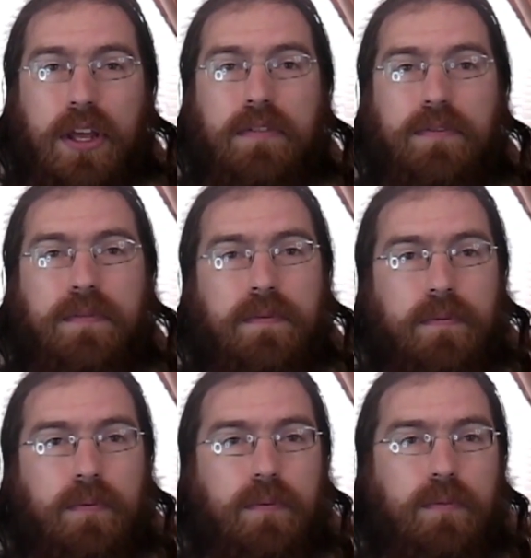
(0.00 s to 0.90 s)
have
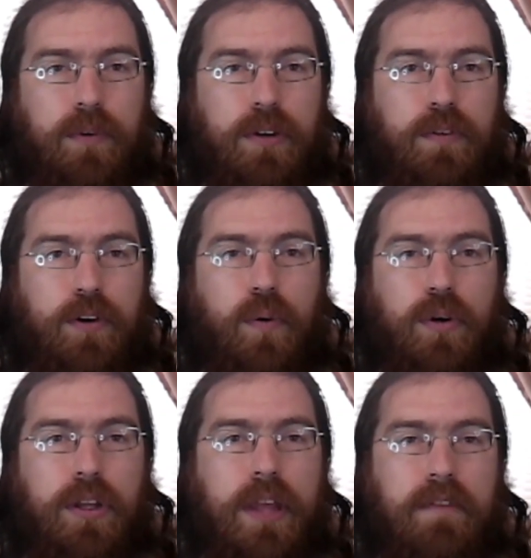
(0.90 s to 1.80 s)

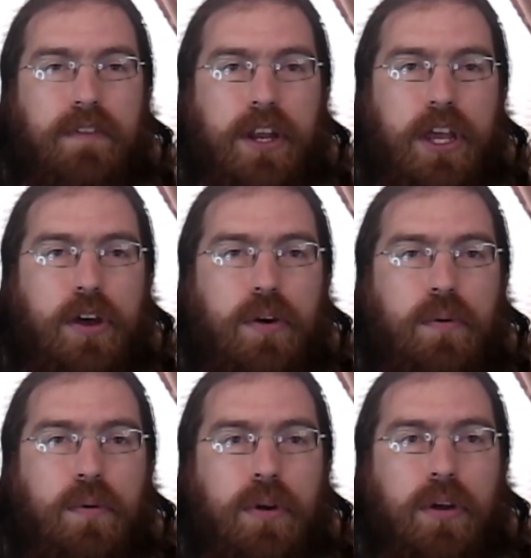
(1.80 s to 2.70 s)
re-recorded that
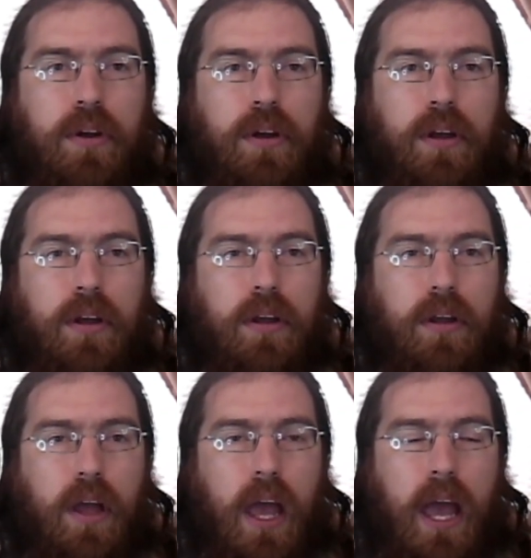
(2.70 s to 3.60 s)
video
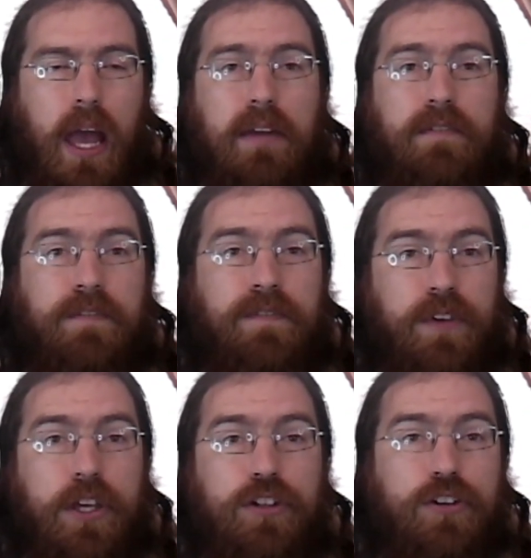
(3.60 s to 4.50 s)
and
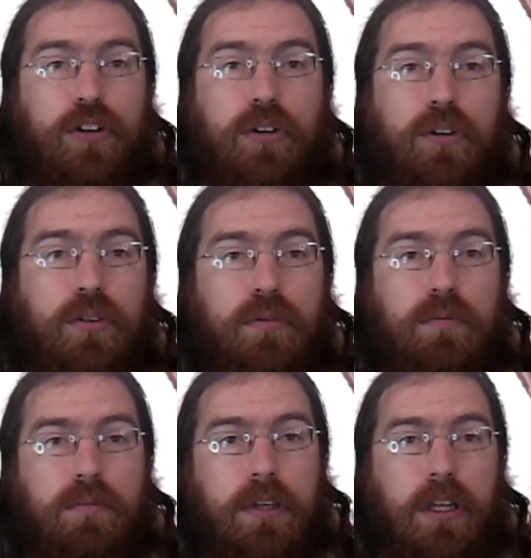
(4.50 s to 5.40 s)
featured
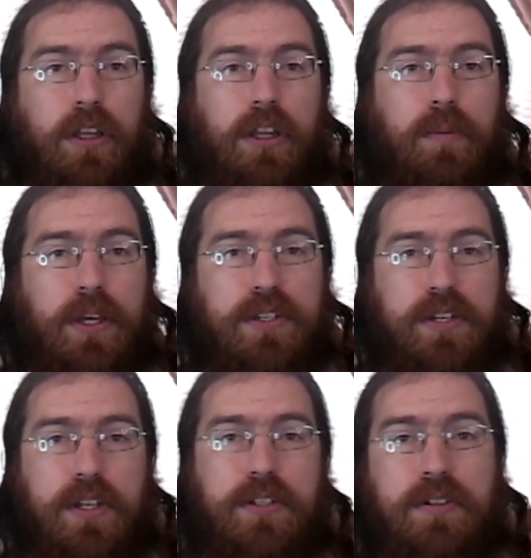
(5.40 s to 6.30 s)
Killing the
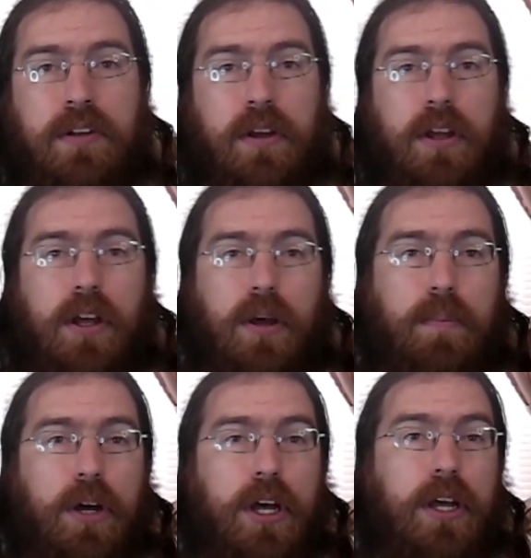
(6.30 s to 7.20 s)
Business,
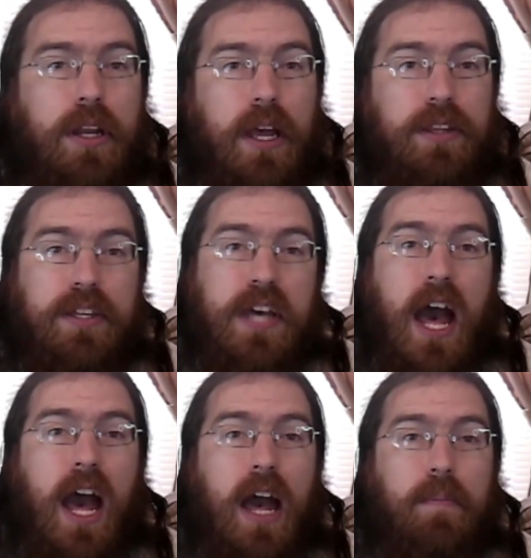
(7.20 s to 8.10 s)
But at the
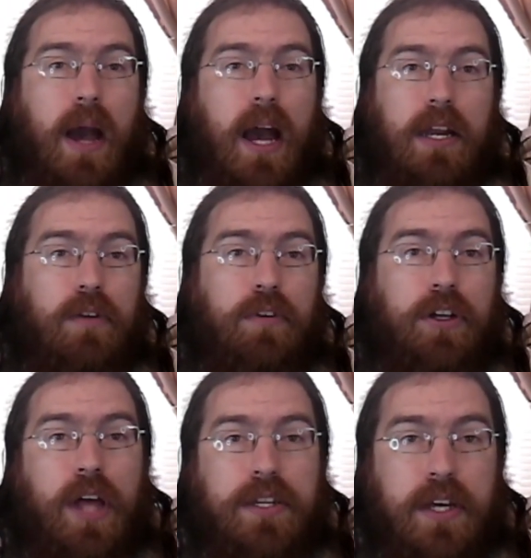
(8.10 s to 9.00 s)
time, I didn't
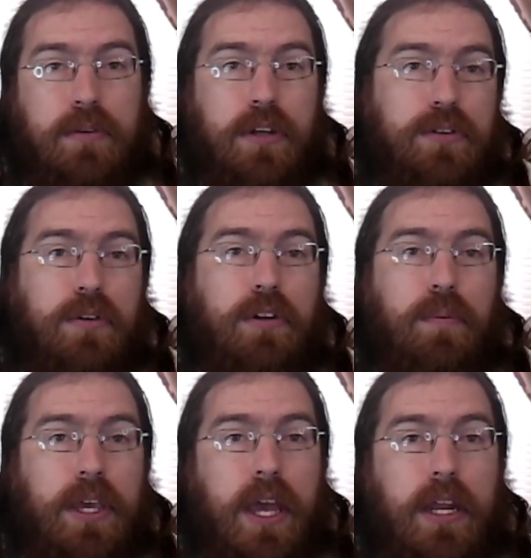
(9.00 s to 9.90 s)
realize I was also going to
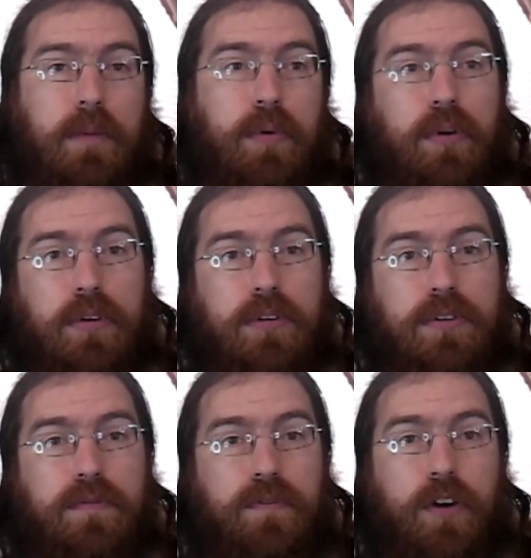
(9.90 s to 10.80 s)
be getting
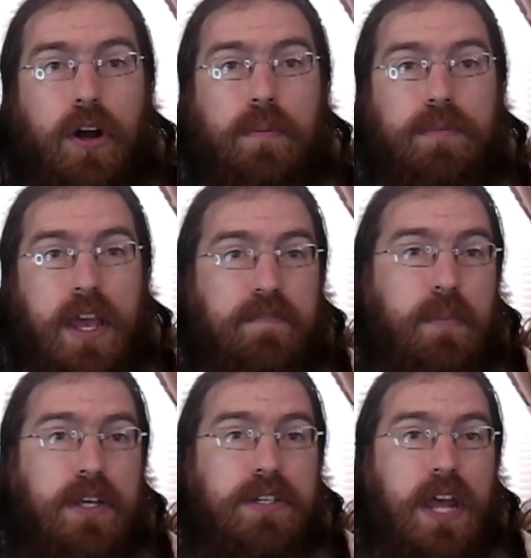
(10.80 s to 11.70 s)
books from Dave
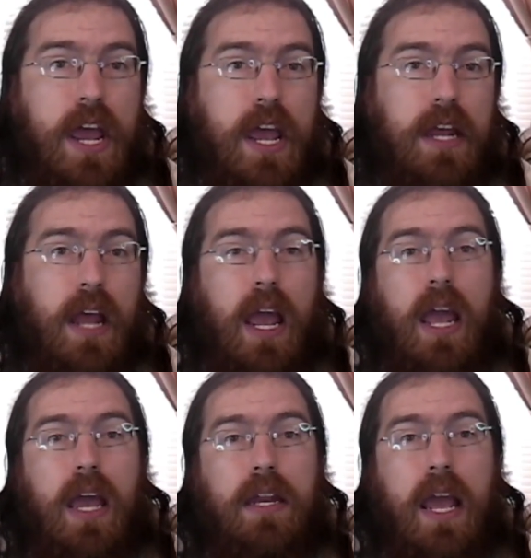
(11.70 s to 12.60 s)
Mustaine
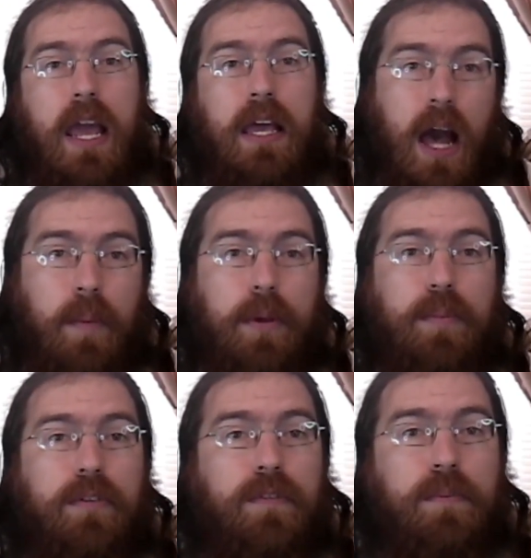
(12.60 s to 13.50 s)
and a comic
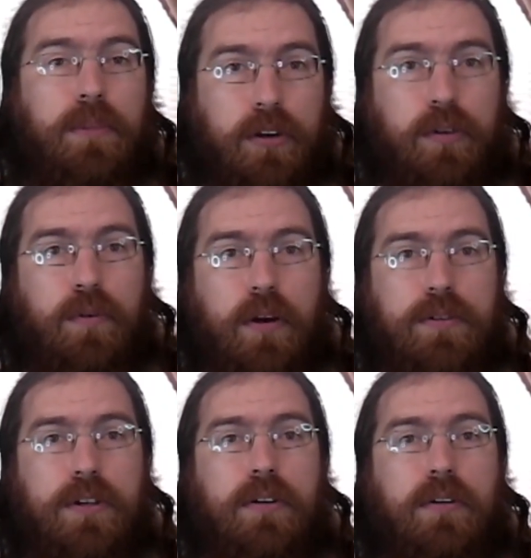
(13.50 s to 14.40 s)
book from Thunder
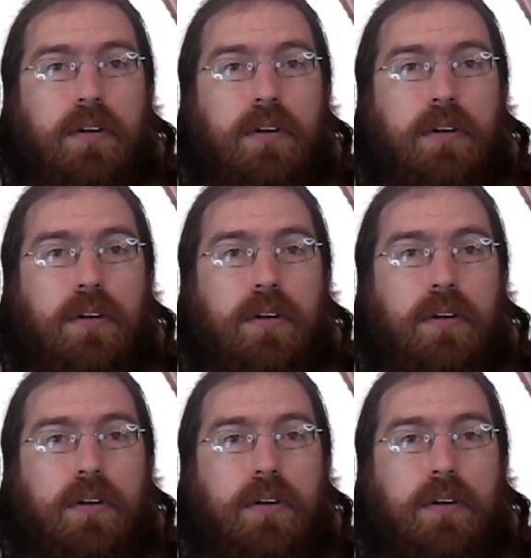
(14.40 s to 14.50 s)
Rosa.